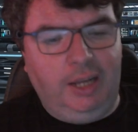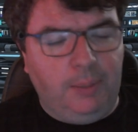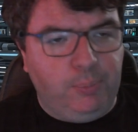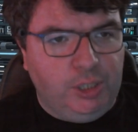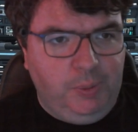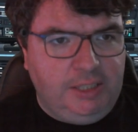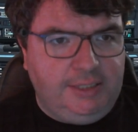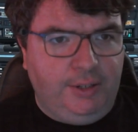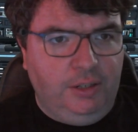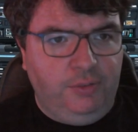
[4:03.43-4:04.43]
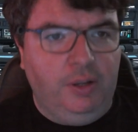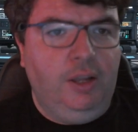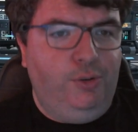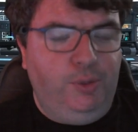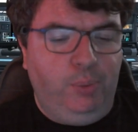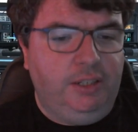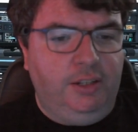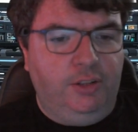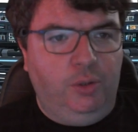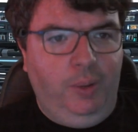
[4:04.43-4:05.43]
Opera is based out of. To put it
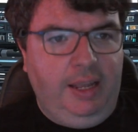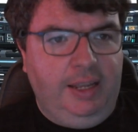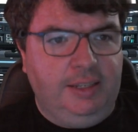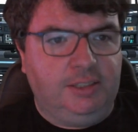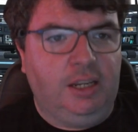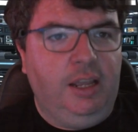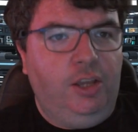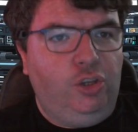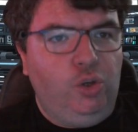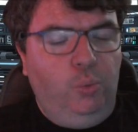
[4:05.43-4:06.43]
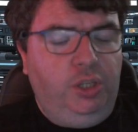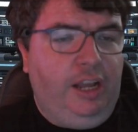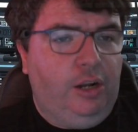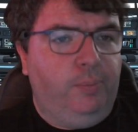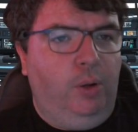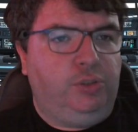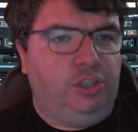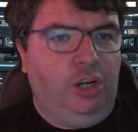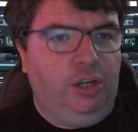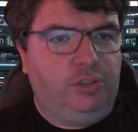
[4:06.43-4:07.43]
another way, is you will hear
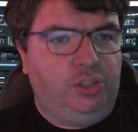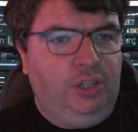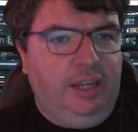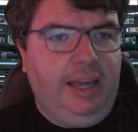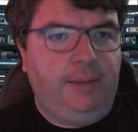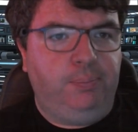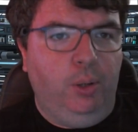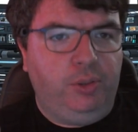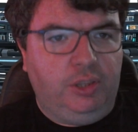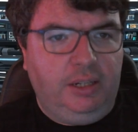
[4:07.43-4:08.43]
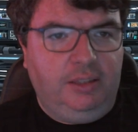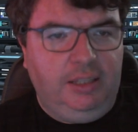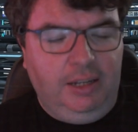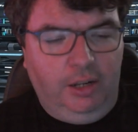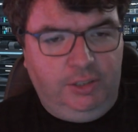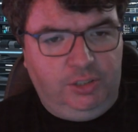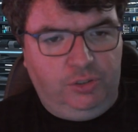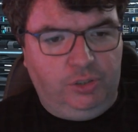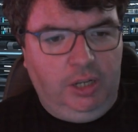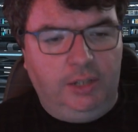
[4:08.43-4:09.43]
Mozart at both the, the
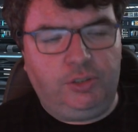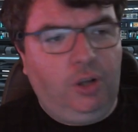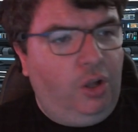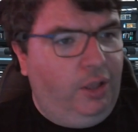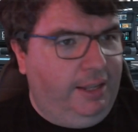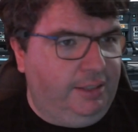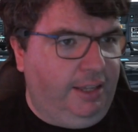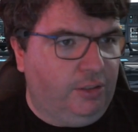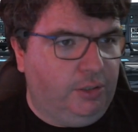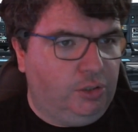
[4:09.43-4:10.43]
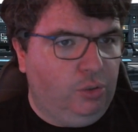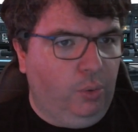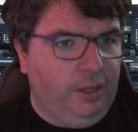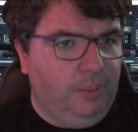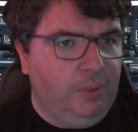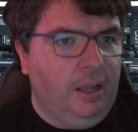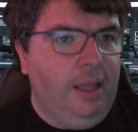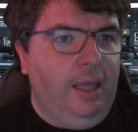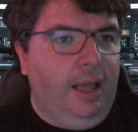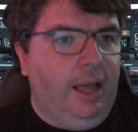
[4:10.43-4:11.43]
Schnitzer Concert Hall and the Keller Auditorium.
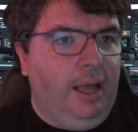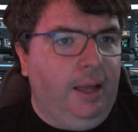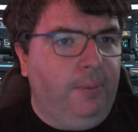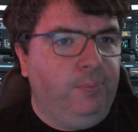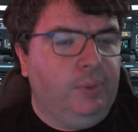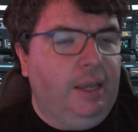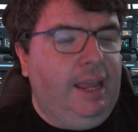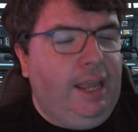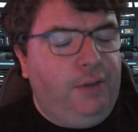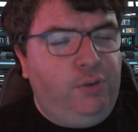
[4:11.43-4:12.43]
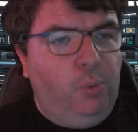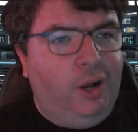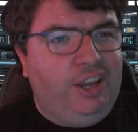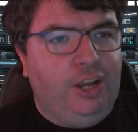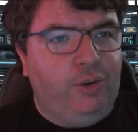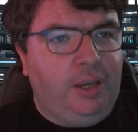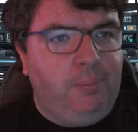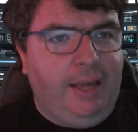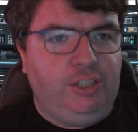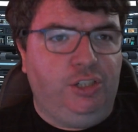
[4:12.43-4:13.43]
Um, if you are hearing
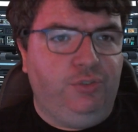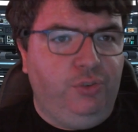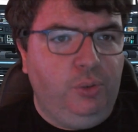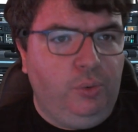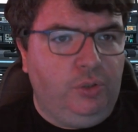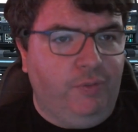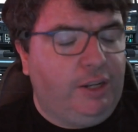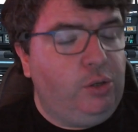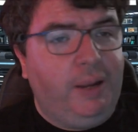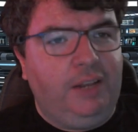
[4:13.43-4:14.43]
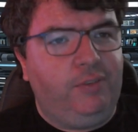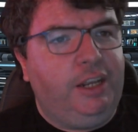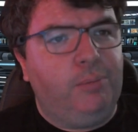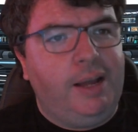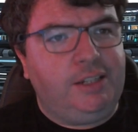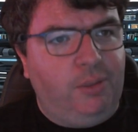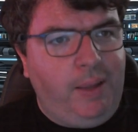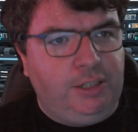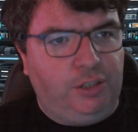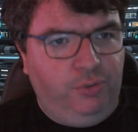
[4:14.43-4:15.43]
magic flute, in fact, you might even hear the
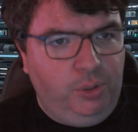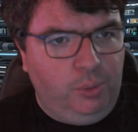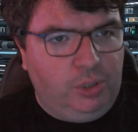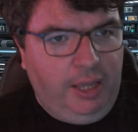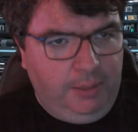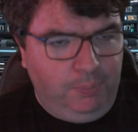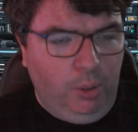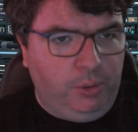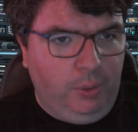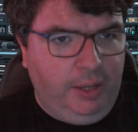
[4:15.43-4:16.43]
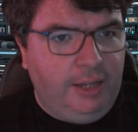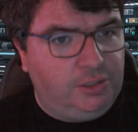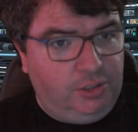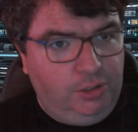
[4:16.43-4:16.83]
magic flute at both locations.